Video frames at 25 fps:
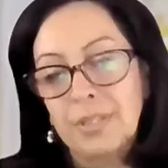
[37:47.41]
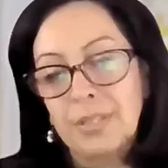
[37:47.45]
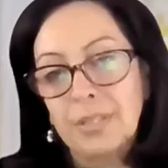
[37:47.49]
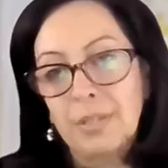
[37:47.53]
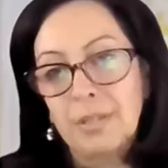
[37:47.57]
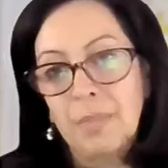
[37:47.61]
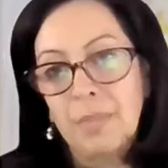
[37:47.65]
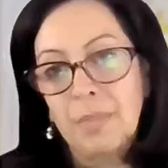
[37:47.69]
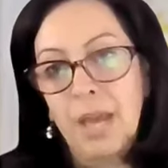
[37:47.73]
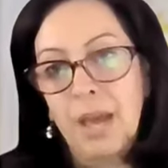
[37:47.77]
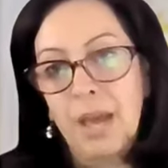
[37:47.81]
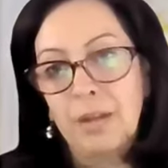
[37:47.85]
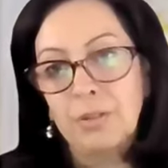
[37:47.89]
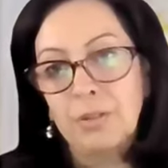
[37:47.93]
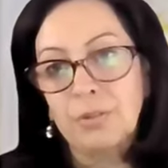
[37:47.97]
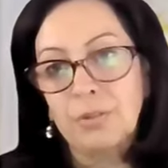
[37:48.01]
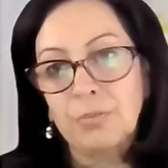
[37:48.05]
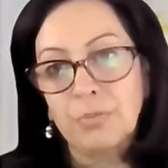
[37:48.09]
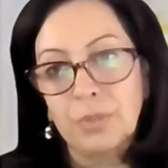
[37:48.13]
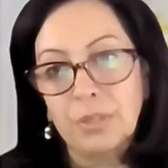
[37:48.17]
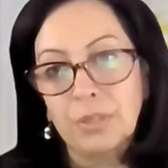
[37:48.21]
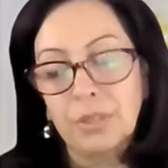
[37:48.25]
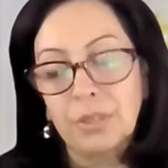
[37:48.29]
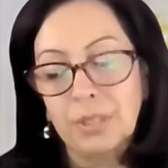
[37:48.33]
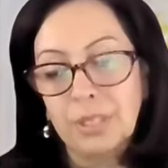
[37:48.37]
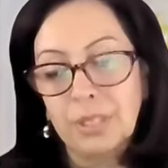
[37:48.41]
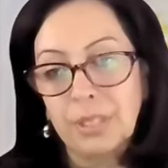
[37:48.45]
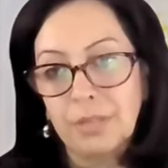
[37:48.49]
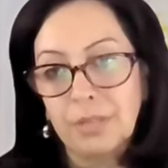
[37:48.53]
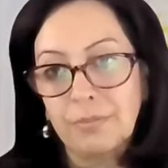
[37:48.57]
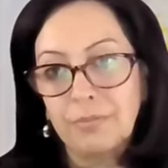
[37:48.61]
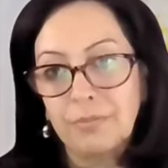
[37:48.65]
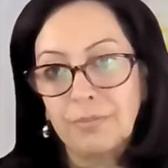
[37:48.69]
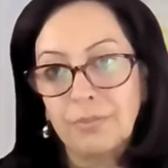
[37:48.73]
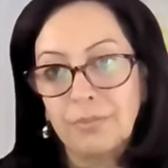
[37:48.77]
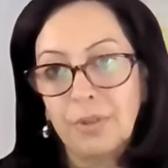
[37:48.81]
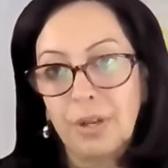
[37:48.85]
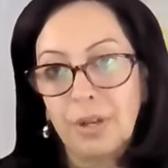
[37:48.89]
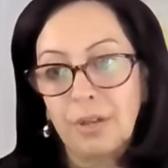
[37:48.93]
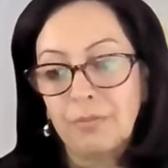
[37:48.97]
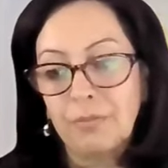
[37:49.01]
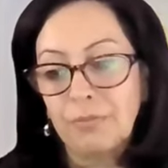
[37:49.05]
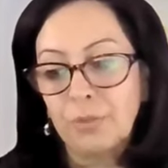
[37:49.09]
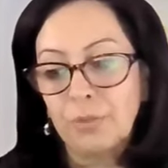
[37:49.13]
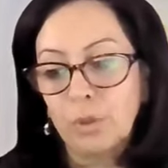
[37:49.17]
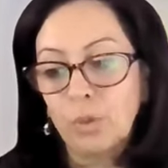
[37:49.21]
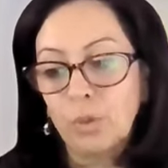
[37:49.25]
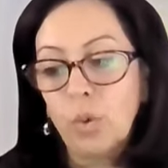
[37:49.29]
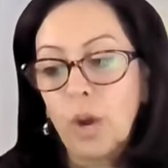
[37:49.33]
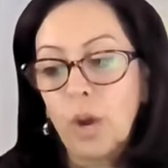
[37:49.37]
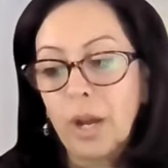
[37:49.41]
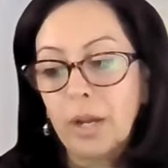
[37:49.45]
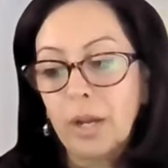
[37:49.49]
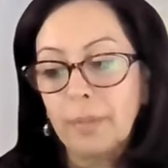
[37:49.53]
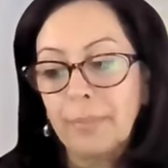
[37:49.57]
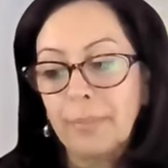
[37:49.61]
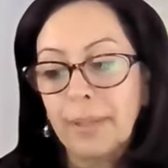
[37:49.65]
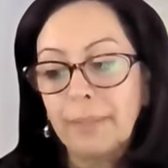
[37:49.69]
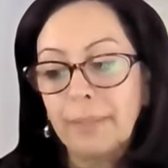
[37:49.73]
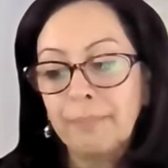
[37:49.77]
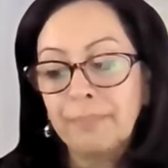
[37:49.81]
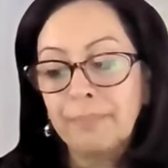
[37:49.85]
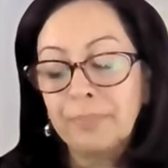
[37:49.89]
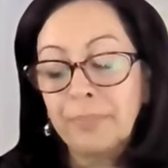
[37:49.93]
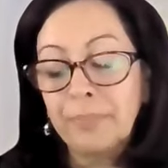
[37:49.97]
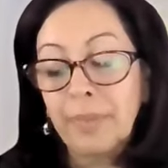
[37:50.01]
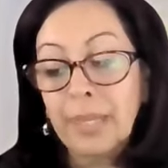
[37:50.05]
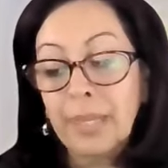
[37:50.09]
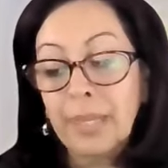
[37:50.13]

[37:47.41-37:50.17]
it's a matter really of requirement.